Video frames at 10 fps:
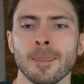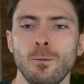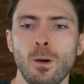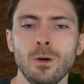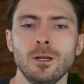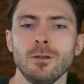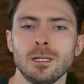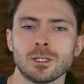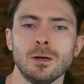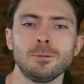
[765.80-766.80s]
When we do the
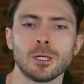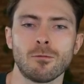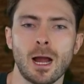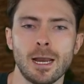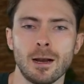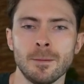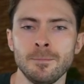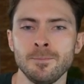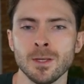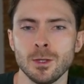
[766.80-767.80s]
description writer,
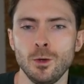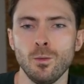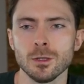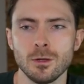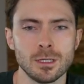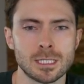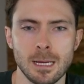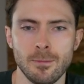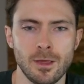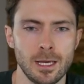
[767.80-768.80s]
you will do the
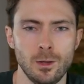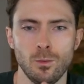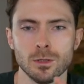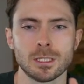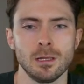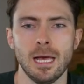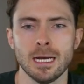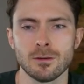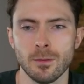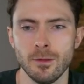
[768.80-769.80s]
same thing. You will
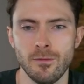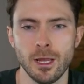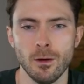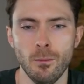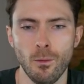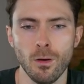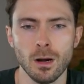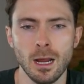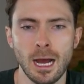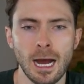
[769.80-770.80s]
select from the video
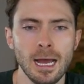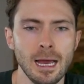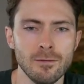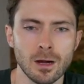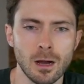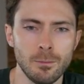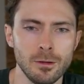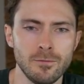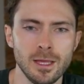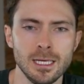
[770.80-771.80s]
board. I have a
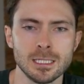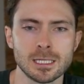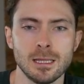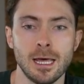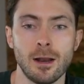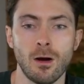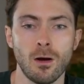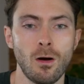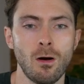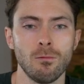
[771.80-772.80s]
couple of these that
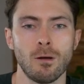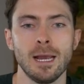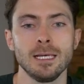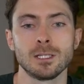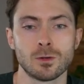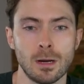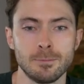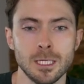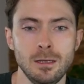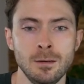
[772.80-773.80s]
are already
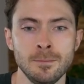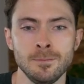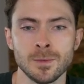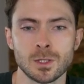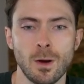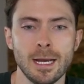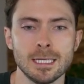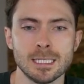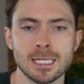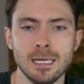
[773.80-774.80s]
scripted, so I
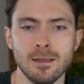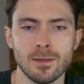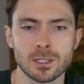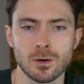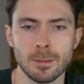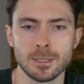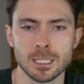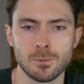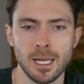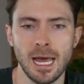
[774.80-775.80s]
can see that the script
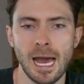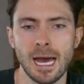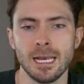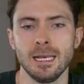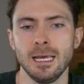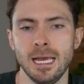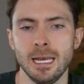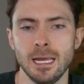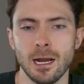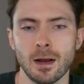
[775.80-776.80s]
has been added
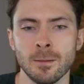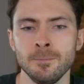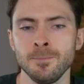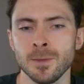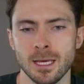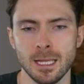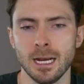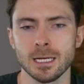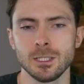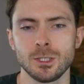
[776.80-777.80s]
in here. And then
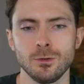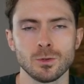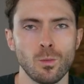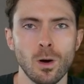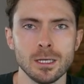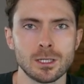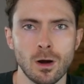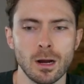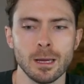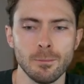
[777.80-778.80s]
I can choose what
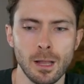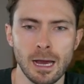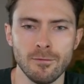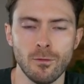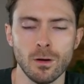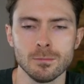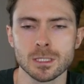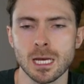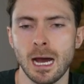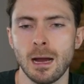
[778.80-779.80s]
target
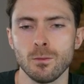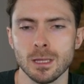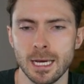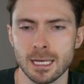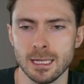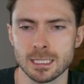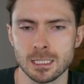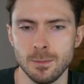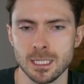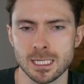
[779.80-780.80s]
platforms I would like this
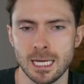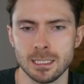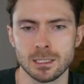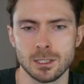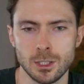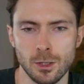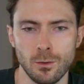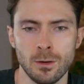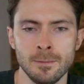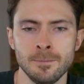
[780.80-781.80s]
to be sent to.